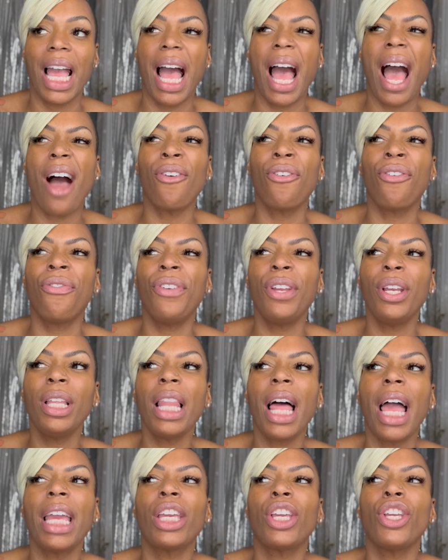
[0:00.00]
I feel
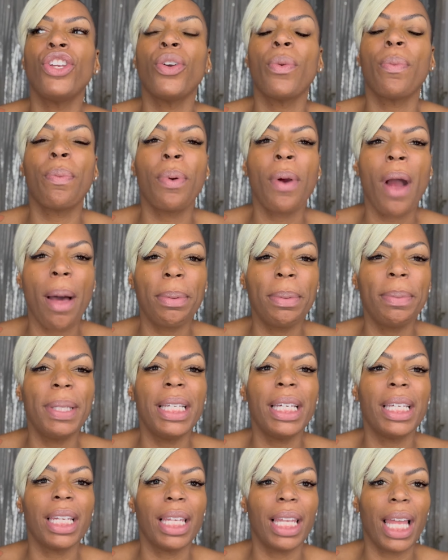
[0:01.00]
like you're probably
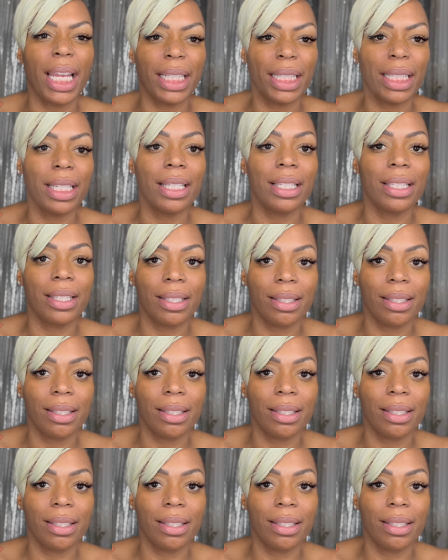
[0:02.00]
gonna like this.